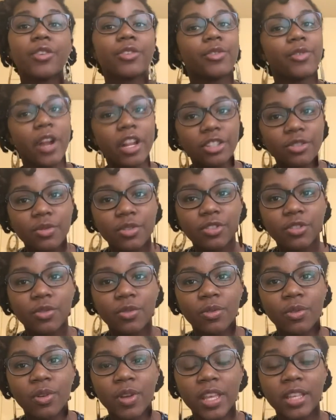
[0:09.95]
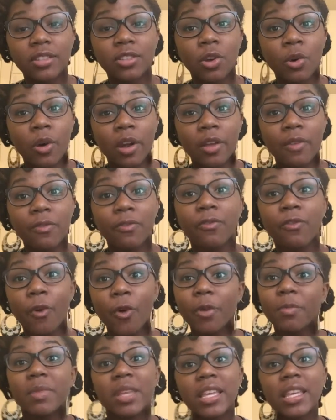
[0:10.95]
graduate school is going
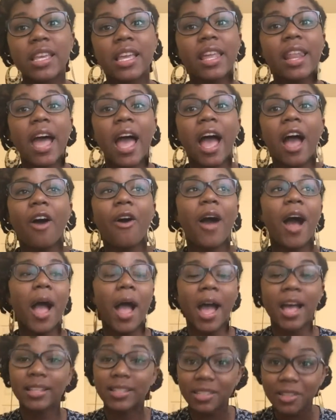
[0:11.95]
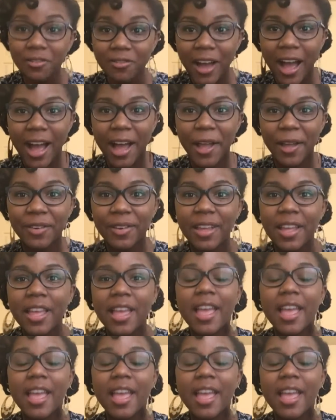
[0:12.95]
for me and how I survived